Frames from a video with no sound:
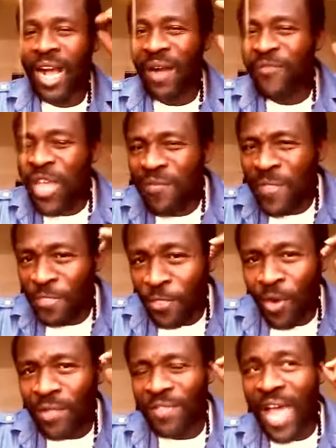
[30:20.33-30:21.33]
Have you ever
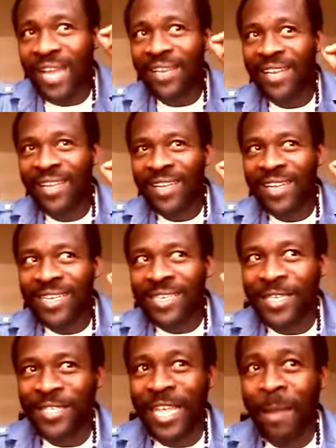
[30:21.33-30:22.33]
thought that
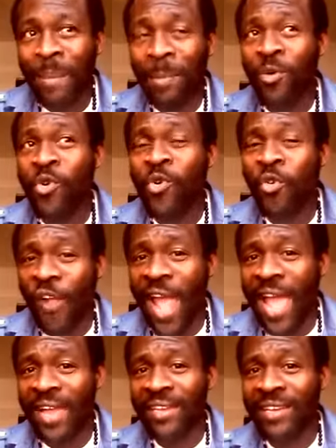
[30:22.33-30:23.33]
the same people who
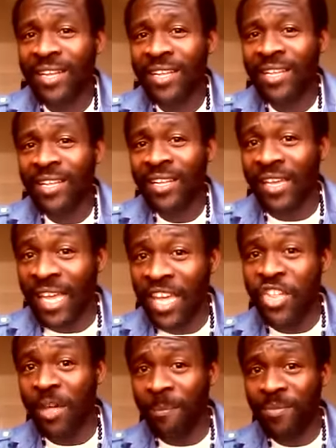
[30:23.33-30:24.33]
ran
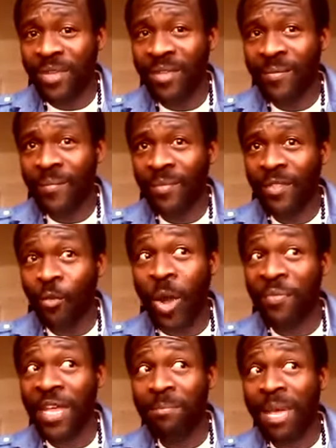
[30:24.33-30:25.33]
Egypt,
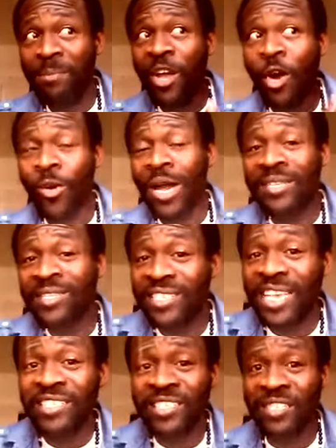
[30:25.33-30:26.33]
whether it may be our
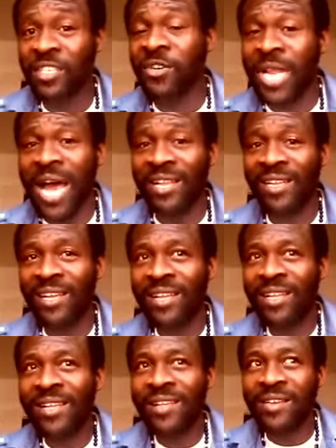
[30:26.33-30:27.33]
ancestors or not,
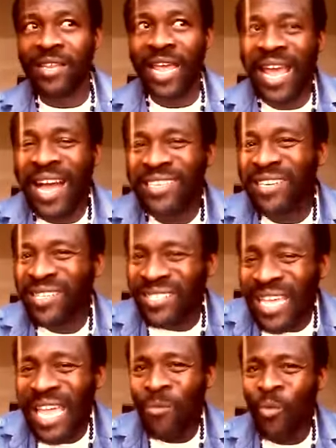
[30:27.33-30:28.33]
they are the
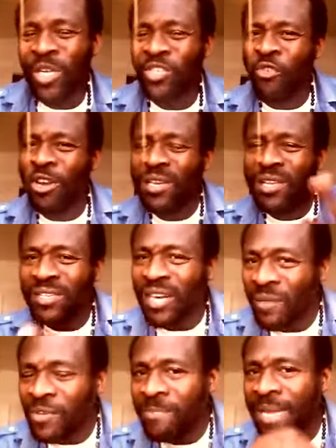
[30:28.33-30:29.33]
same ones running these
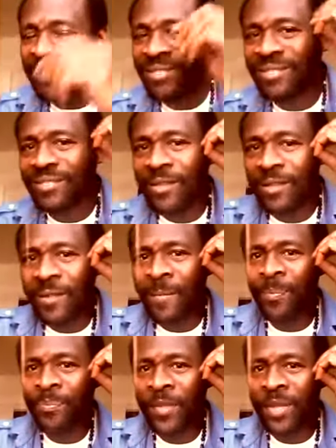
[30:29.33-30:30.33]
governments,
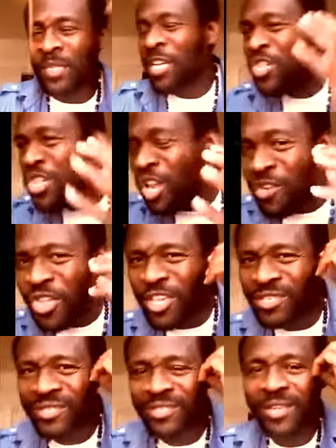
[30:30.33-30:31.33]
these
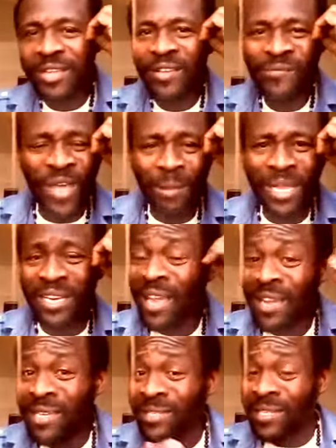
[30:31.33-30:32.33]
churches, family,
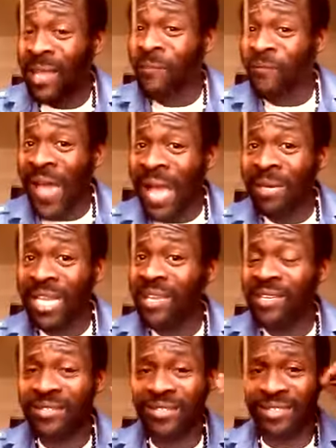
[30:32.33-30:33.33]
they're the same
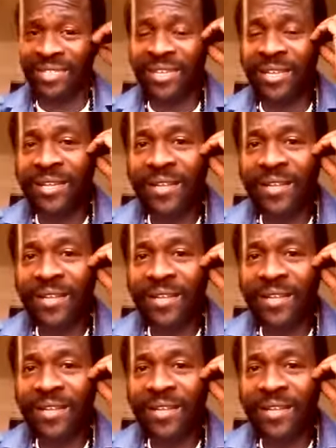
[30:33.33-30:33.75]
families.